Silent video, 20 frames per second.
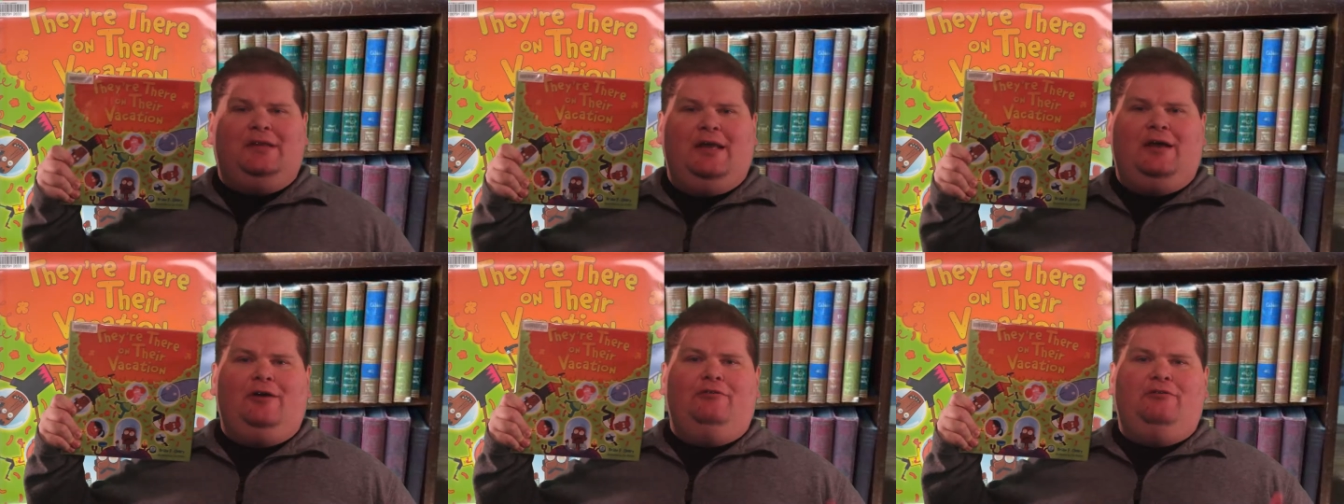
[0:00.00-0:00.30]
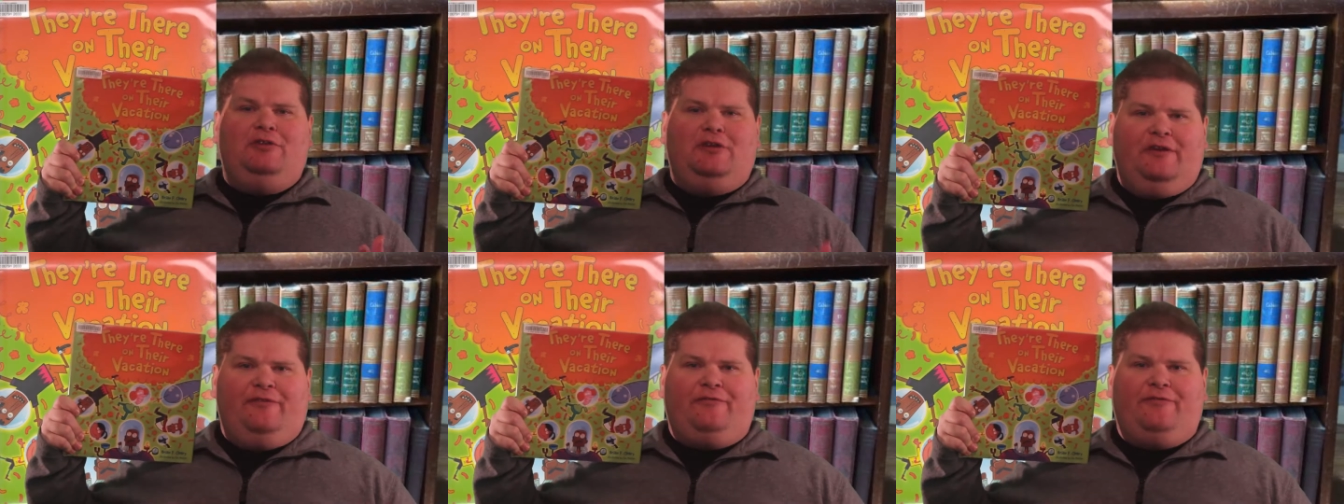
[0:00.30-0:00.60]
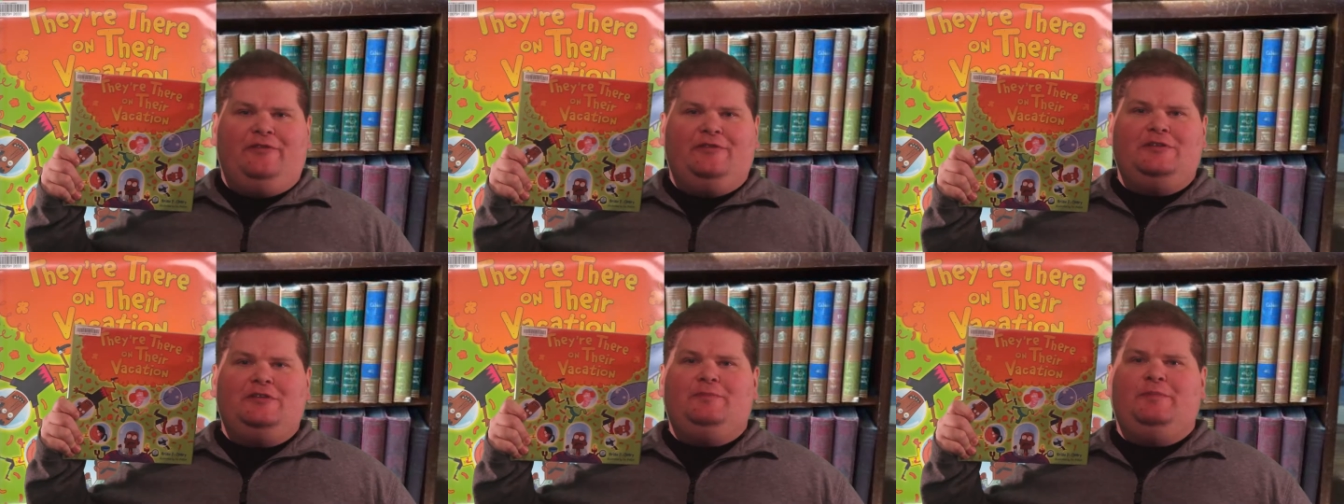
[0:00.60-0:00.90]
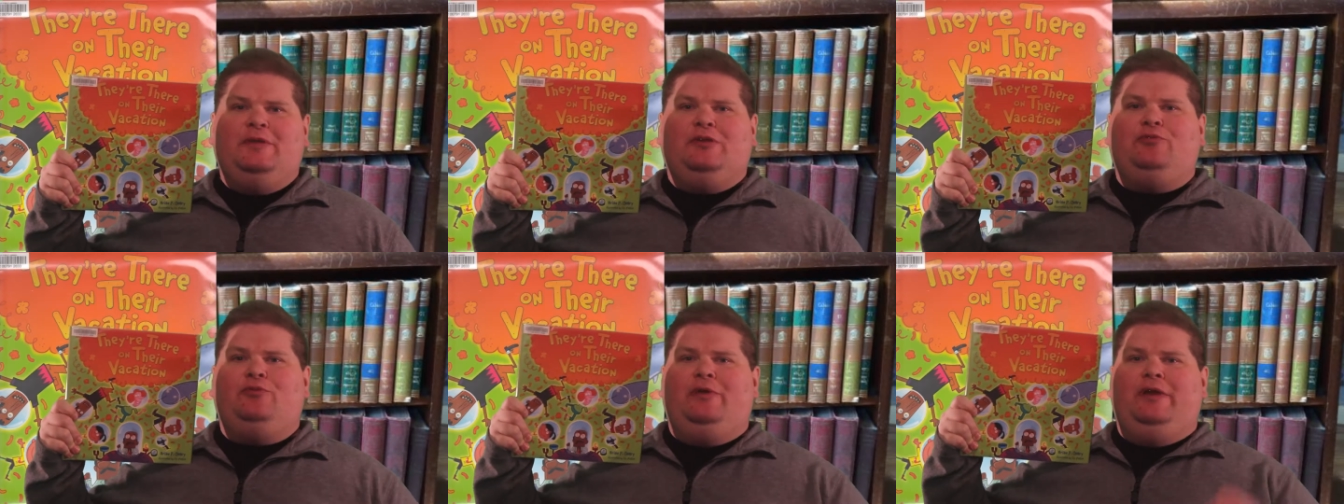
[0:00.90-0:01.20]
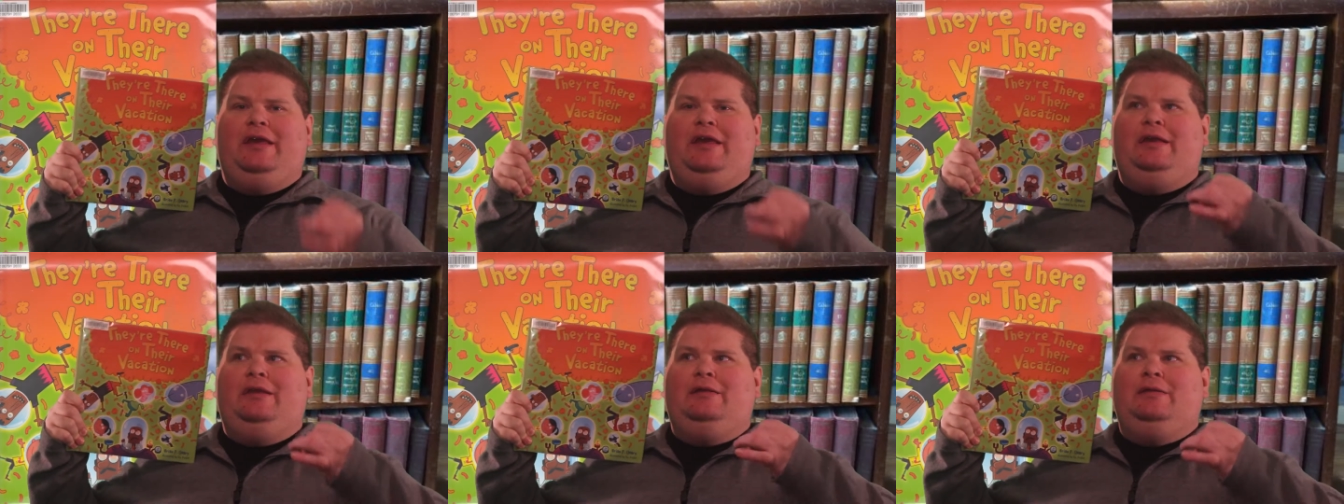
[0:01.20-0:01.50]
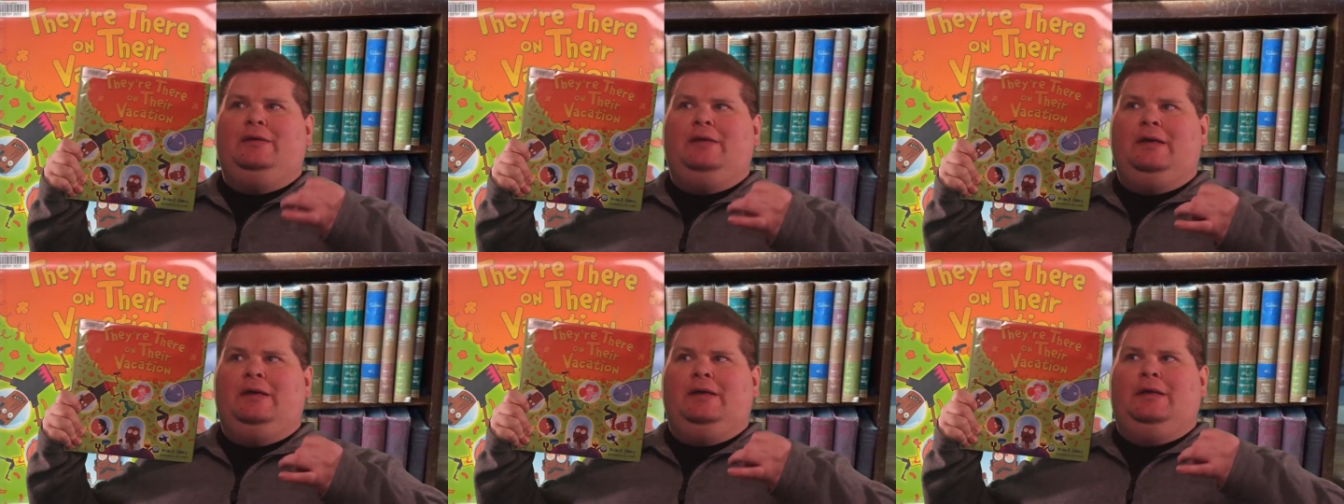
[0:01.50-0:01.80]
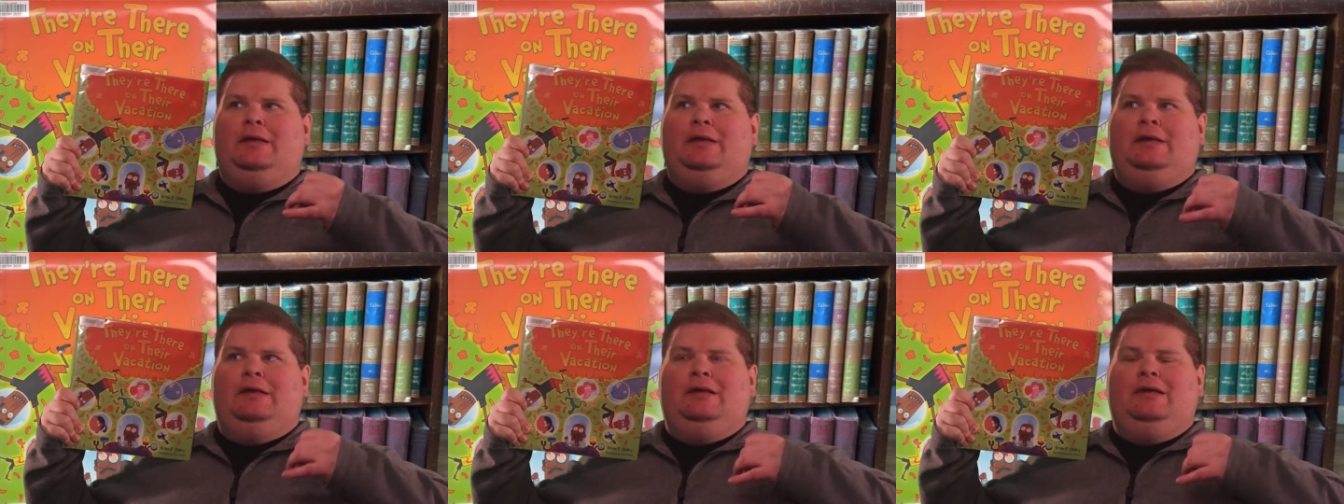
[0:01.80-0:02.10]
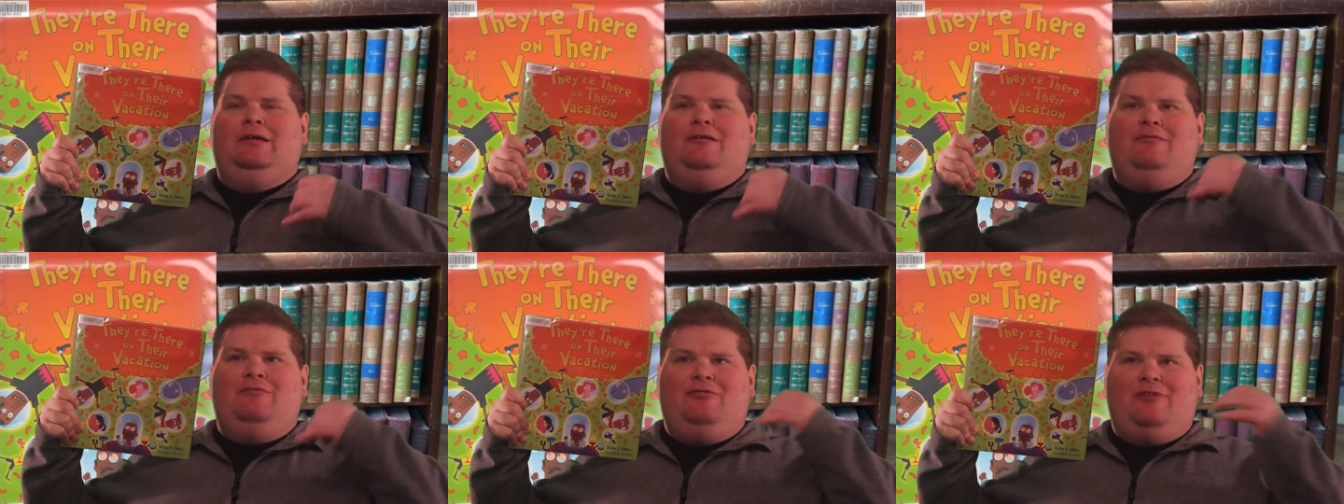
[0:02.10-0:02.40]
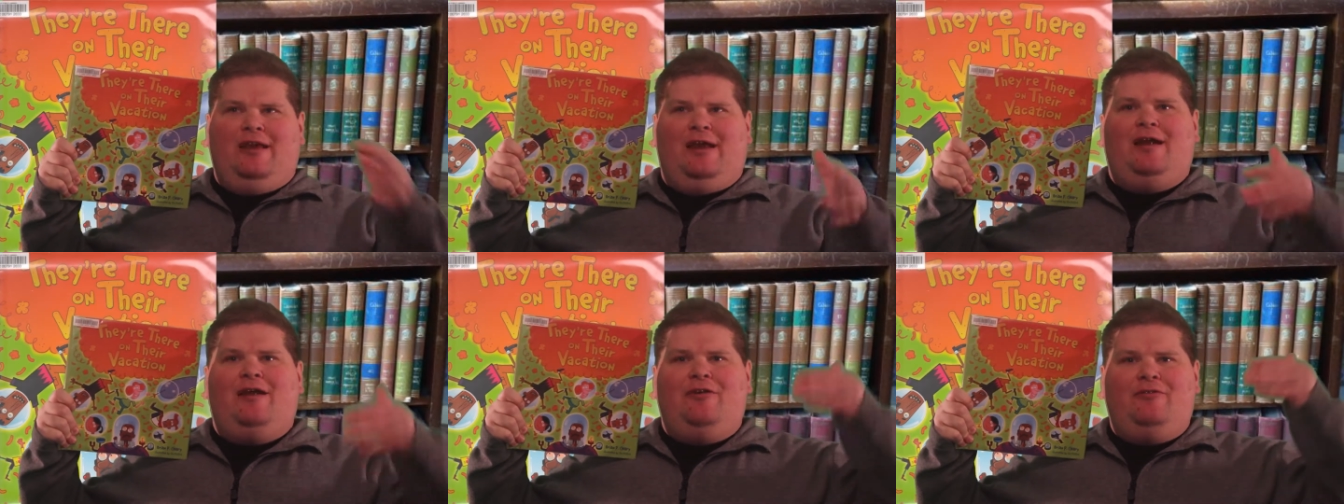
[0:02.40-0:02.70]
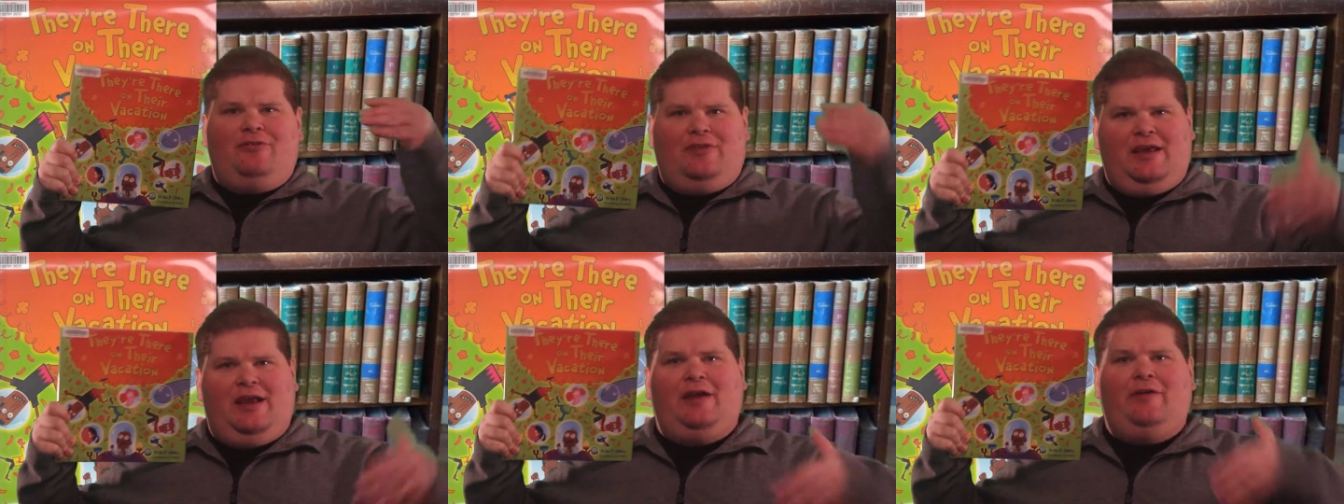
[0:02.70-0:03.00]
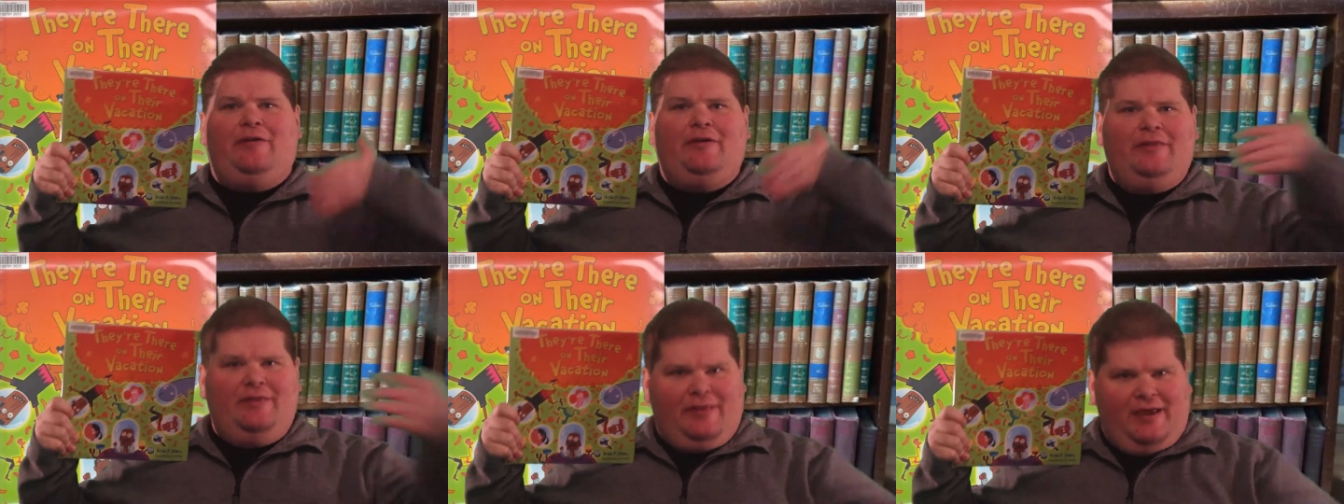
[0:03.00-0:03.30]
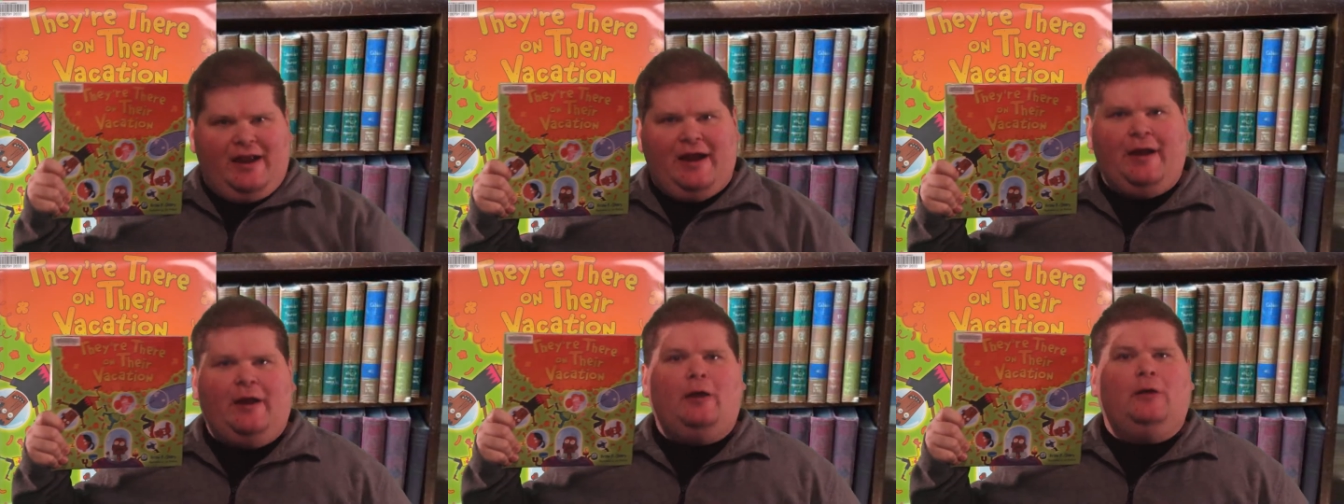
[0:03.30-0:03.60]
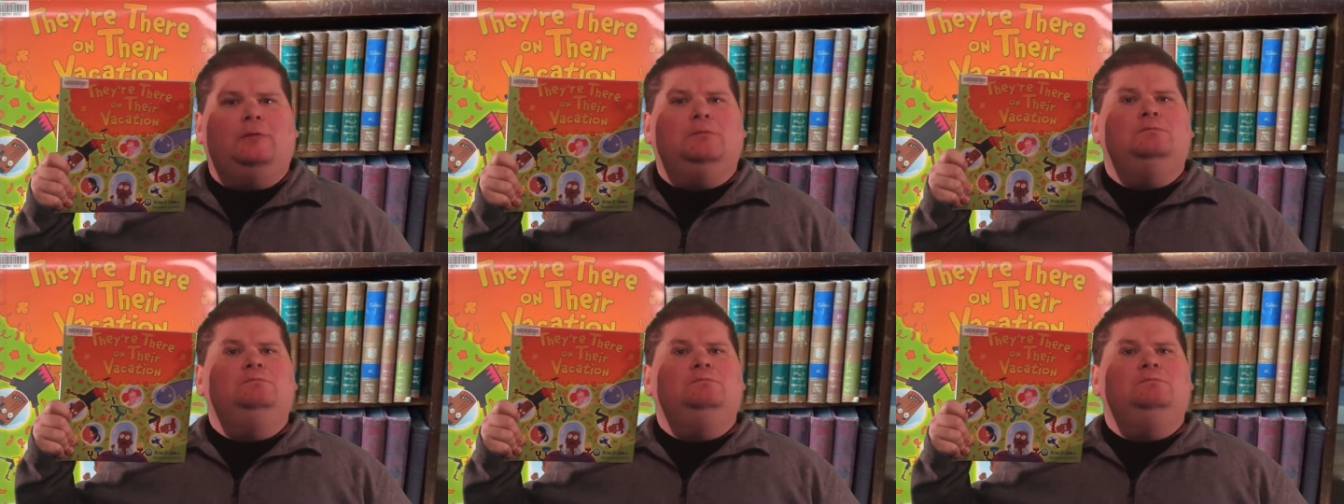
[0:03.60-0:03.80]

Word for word: tell the difference between there, there, and there